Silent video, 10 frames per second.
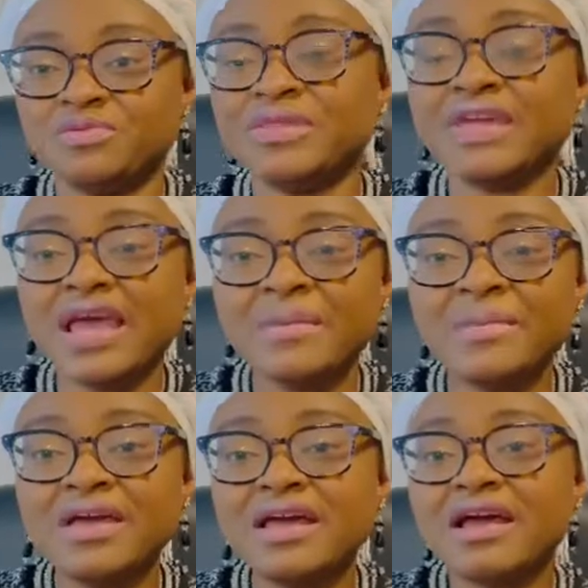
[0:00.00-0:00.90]

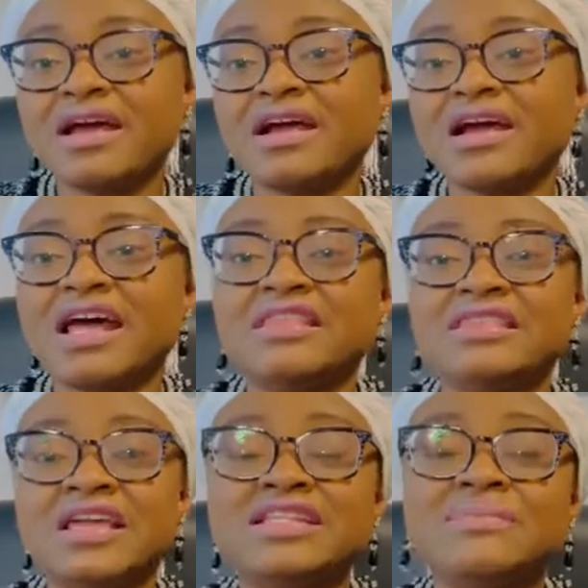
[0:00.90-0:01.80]
them, and
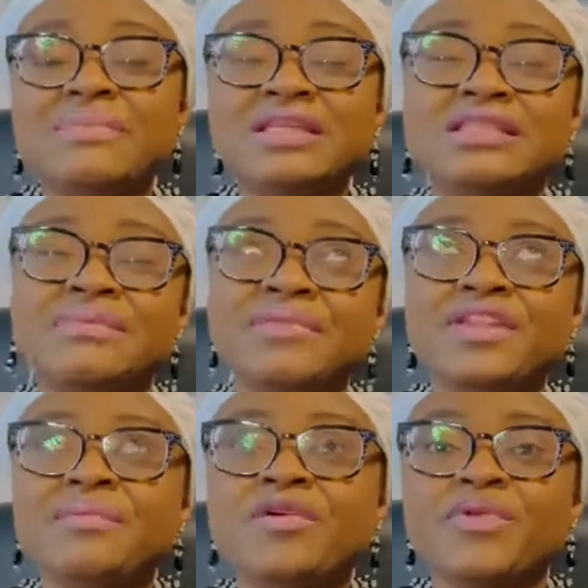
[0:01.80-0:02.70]
then the
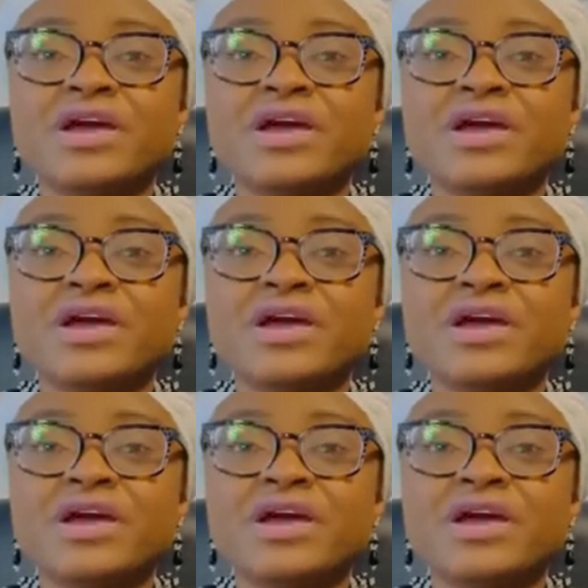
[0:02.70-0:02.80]
minimum